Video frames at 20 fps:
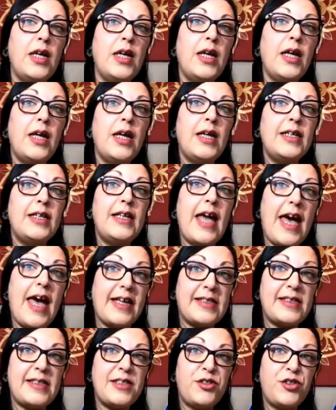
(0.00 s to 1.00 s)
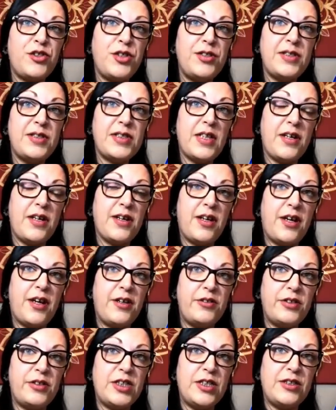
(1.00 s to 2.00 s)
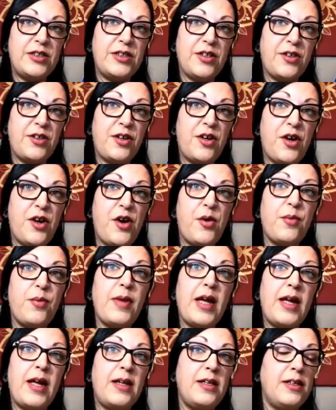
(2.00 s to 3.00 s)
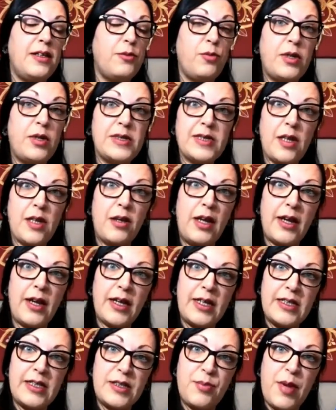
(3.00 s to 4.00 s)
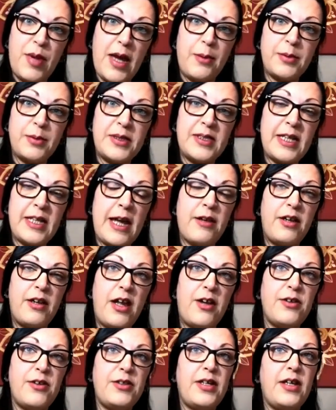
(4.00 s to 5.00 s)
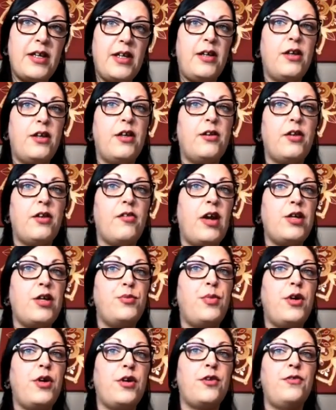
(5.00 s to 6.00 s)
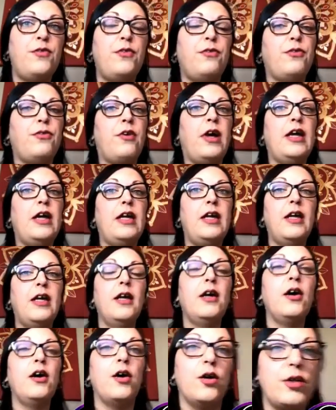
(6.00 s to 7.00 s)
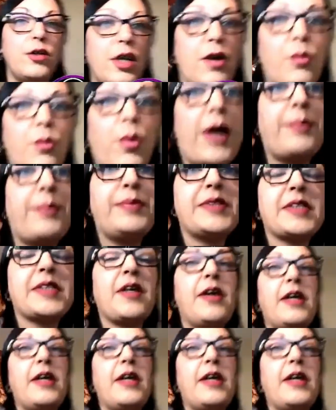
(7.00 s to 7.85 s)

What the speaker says: yes, truestarcoaching.com, and we're so lucky to be able to download her great book for free on her website.